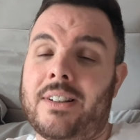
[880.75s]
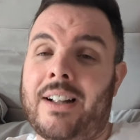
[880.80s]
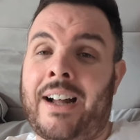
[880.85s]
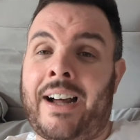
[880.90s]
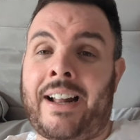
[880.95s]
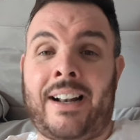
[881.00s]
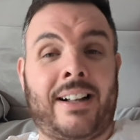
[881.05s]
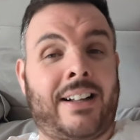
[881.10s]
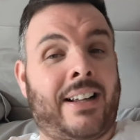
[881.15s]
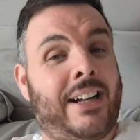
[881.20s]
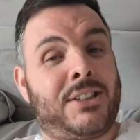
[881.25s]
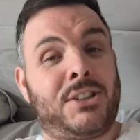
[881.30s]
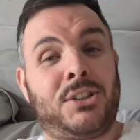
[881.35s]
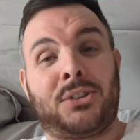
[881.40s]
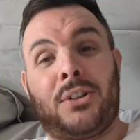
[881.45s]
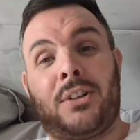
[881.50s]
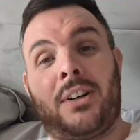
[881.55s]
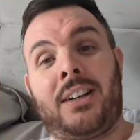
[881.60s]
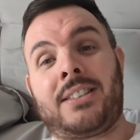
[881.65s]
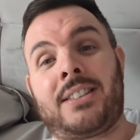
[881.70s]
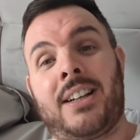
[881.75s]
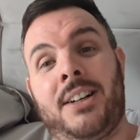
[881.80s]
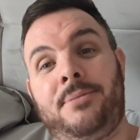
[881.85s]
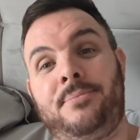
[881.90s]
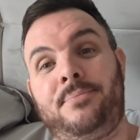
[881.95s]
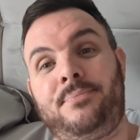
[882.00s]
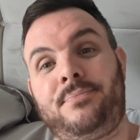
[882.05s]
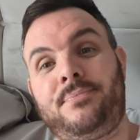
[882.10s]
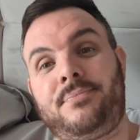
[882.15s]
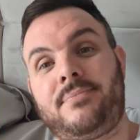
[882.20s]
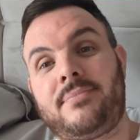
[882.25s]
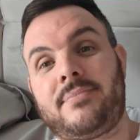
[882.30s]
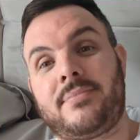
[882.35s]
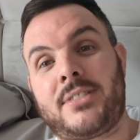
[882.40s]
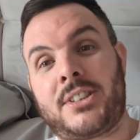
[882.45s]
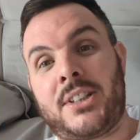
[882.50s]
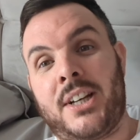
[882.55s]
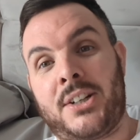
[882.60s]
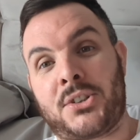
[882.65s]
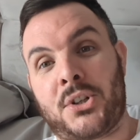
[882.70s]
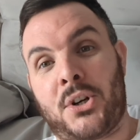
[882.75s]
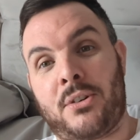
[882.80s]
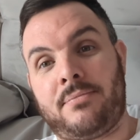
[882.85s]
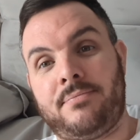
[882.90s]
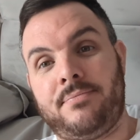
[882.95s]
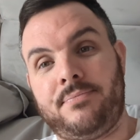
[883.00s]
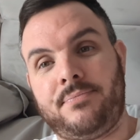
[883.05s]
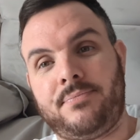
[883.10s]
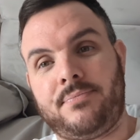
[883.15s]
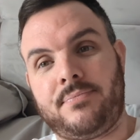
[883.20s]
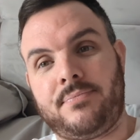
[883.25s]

and I'll catch you all later. See you soon.